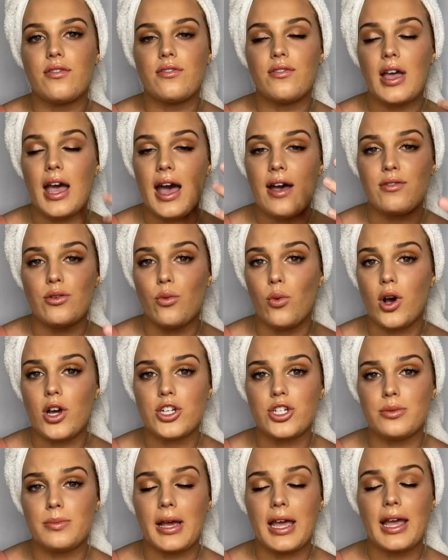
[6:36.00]
haven't
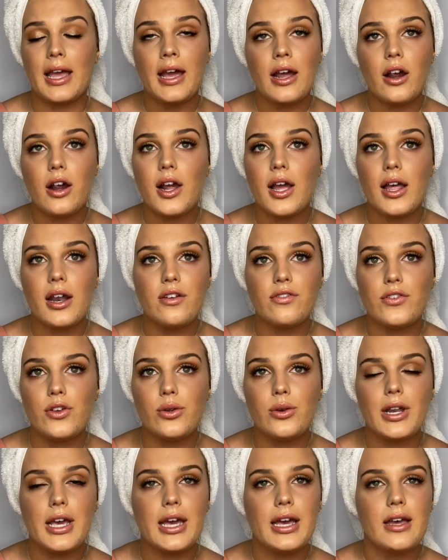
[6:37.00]
washed my hair in a
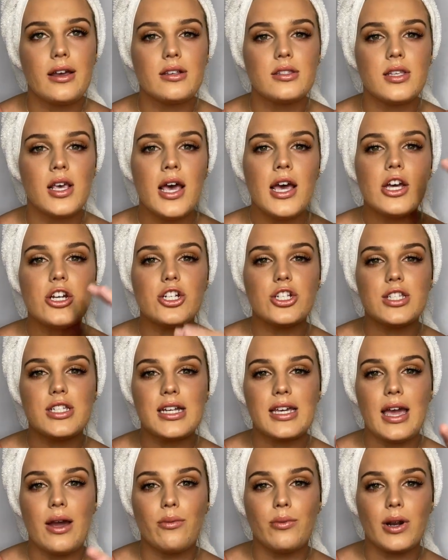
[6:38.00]
few days, just
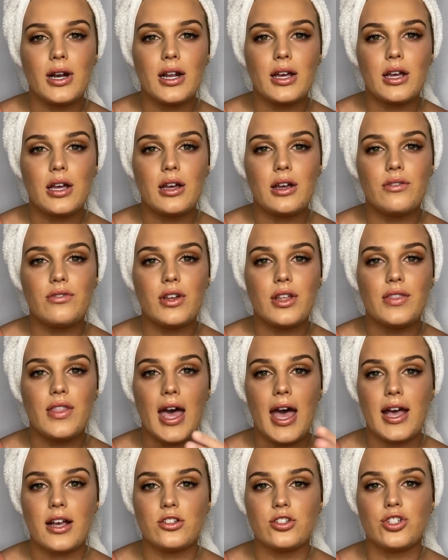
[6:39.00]
to get rid of
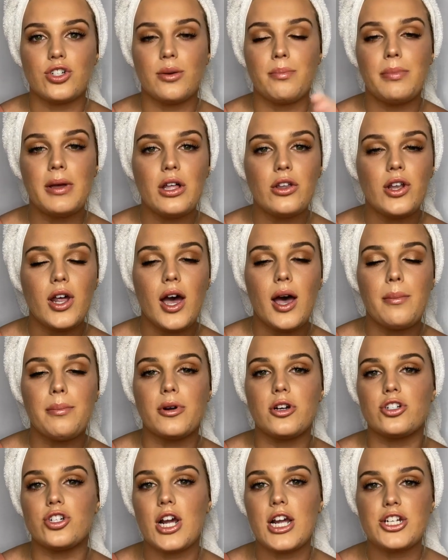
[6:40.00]
the extra buildup
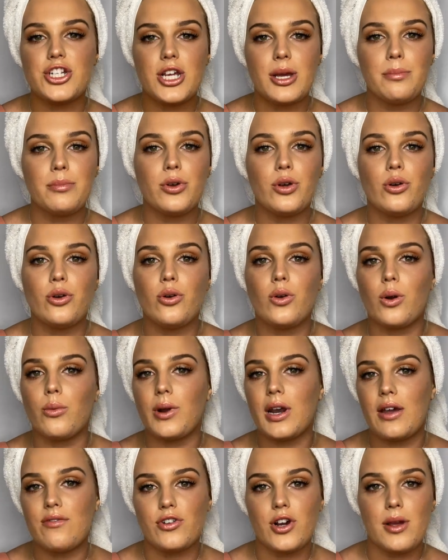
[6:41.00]
or dry shampoo or
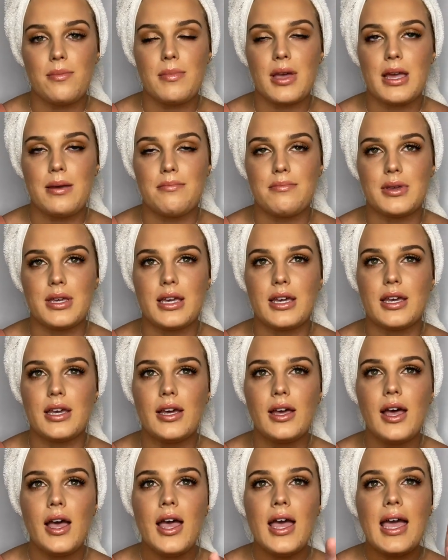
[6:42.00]
whatever it may
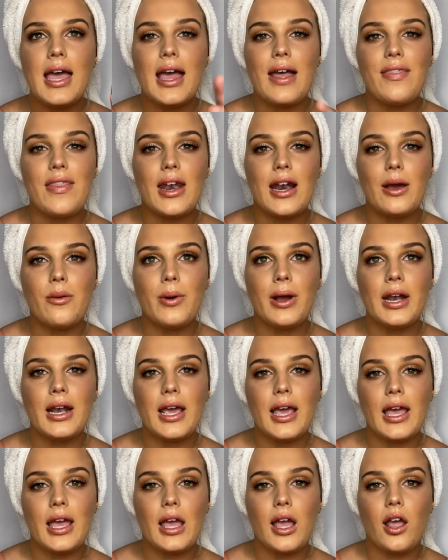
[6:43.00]
be. And then I
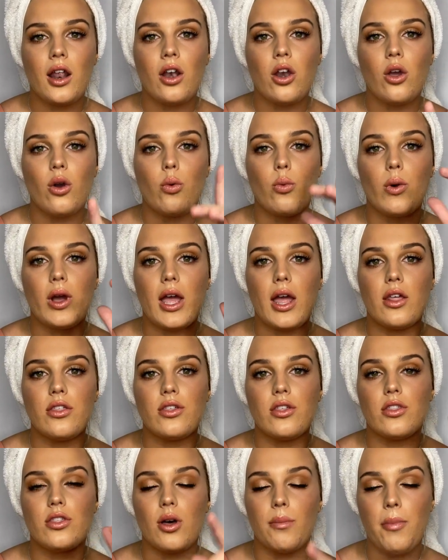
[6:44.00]
went in with
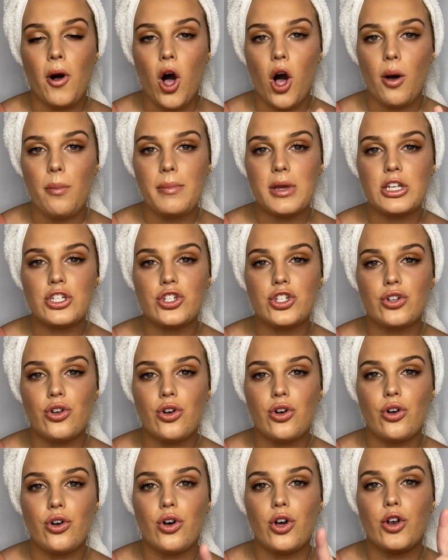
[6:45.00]
the Paul
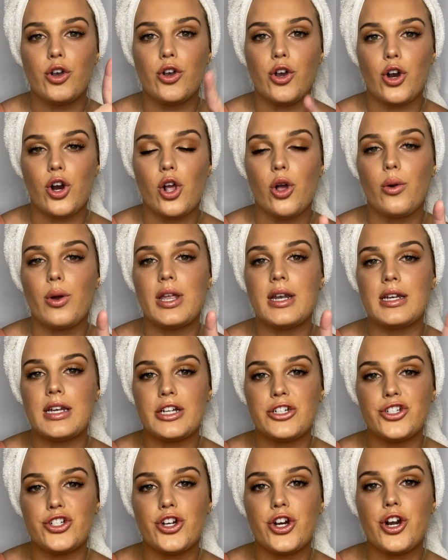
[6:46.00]
Mitchell Neuro
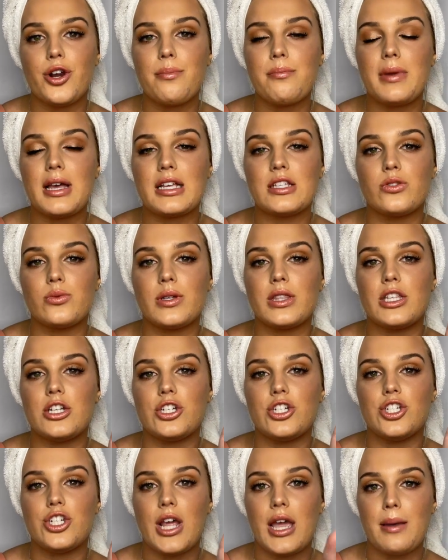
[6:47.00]
Conditioner mixed with the
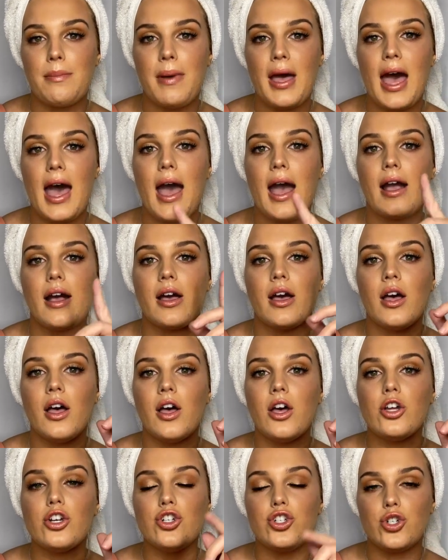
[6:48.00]
J-Pack
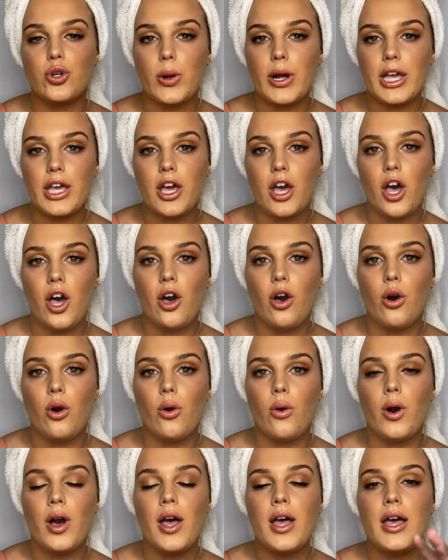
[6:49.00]

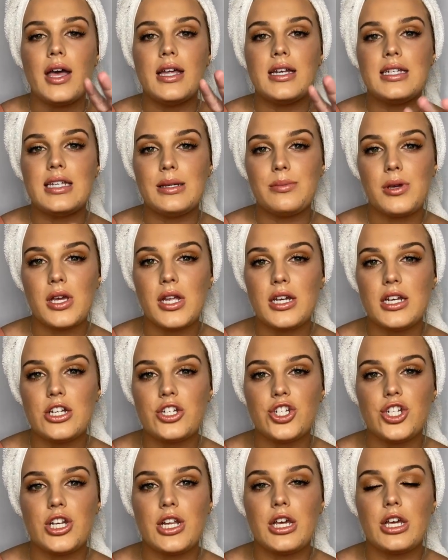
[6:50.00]
Joico Deep
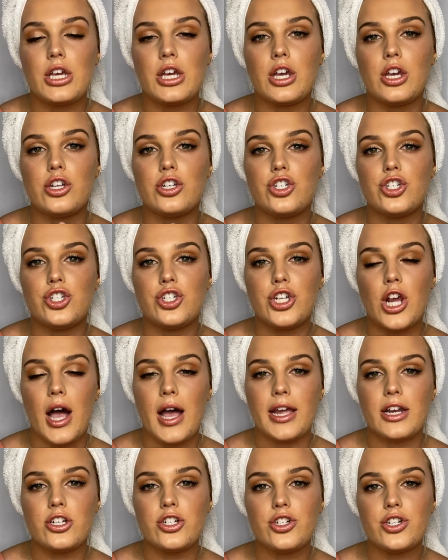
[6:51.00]
Conditioning
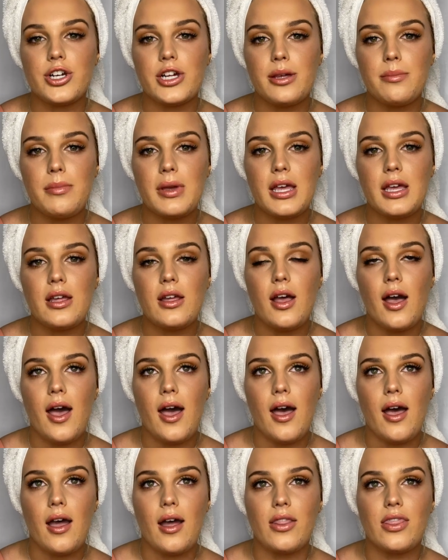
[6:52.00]
Shine Treatment.
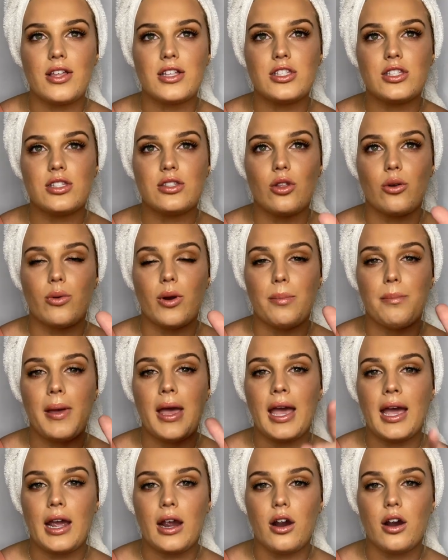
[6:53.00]
That's the
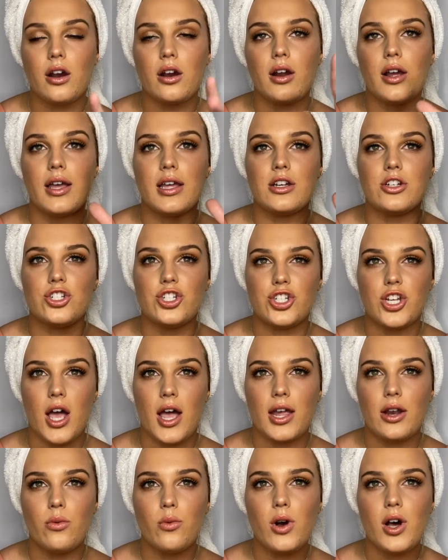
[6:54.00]
Repair and
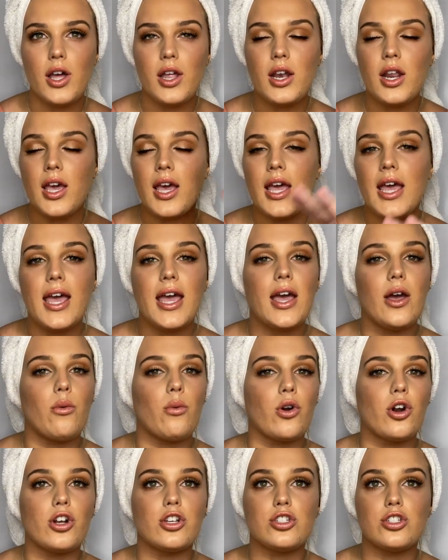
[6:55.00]
Shine one. It
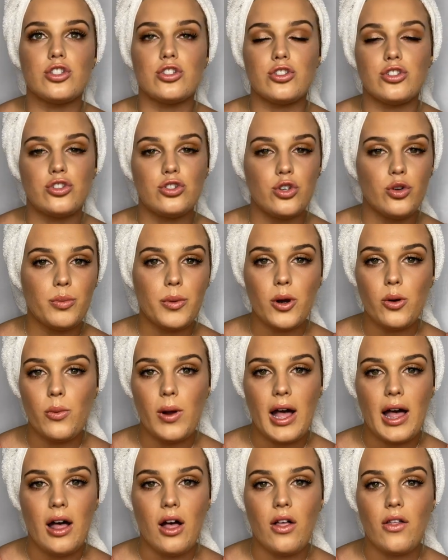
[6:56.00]
works super
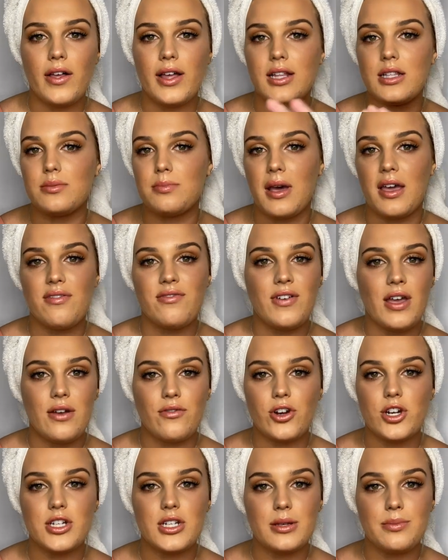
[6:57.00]
well. It's my
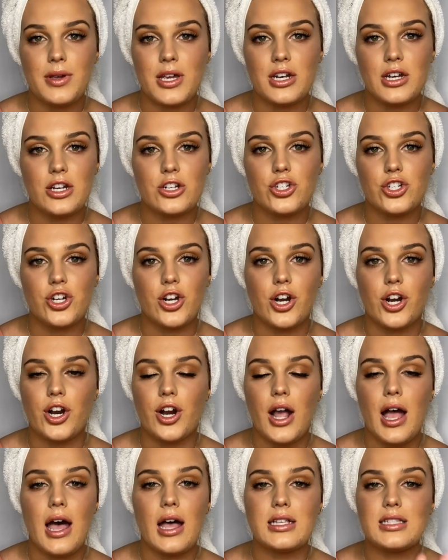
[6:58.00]
favorite deep
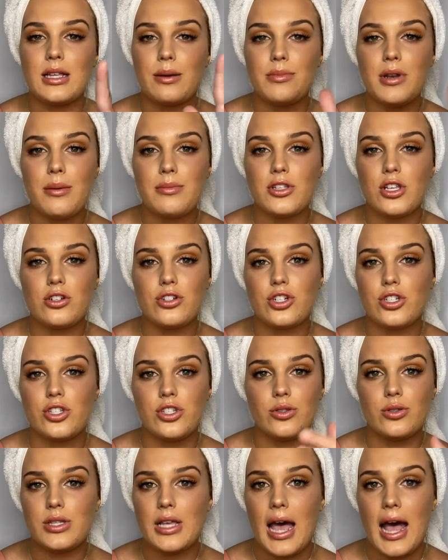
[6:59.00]
conditioner. Sometimes I'll just
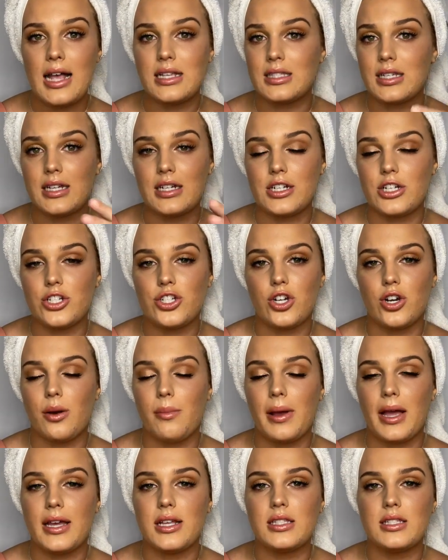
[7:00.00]
use it as a conditioner
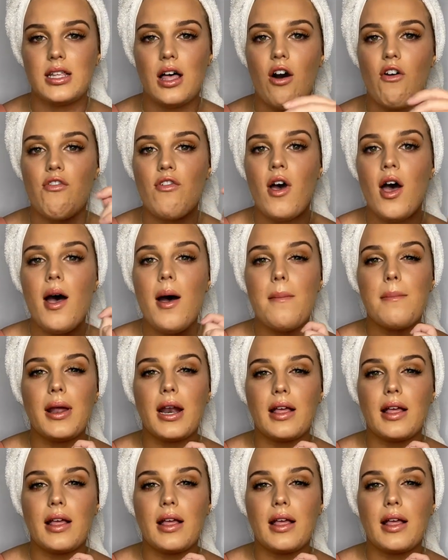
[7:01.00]
by itself, but